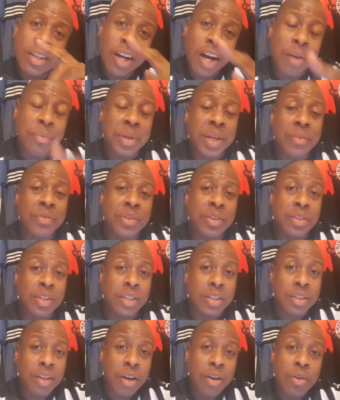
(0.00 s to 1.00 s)
I'm giving you
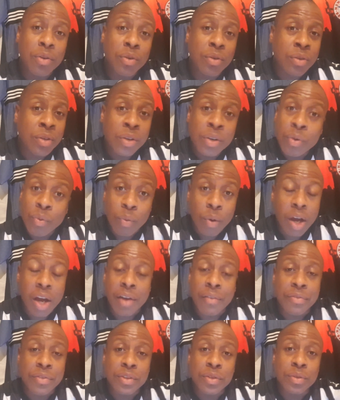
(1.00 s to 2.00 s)
the dough,
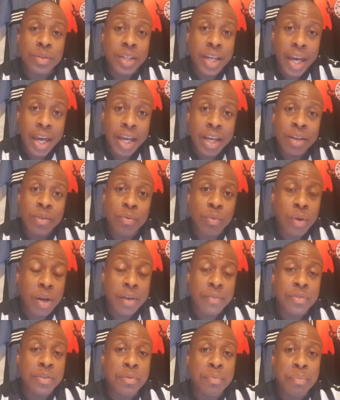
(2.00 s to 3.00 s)
whatever you get,
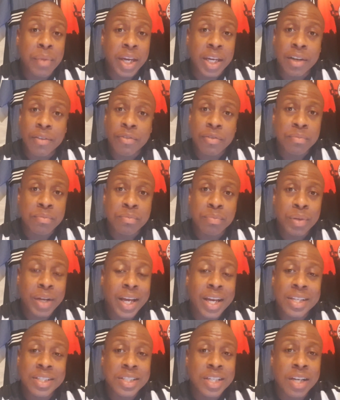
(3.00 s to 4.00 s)
whatever you make from
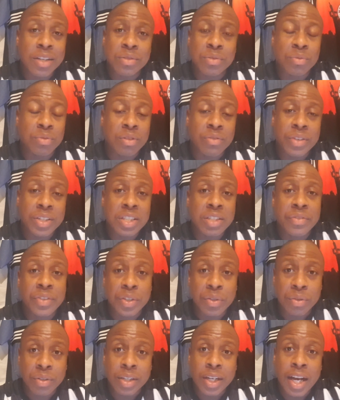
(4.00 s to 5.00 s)
player sales and all the rest of it,
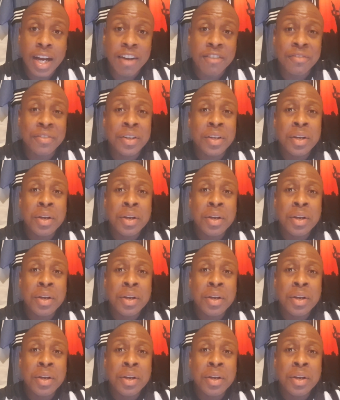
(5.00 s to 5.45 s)
you can have.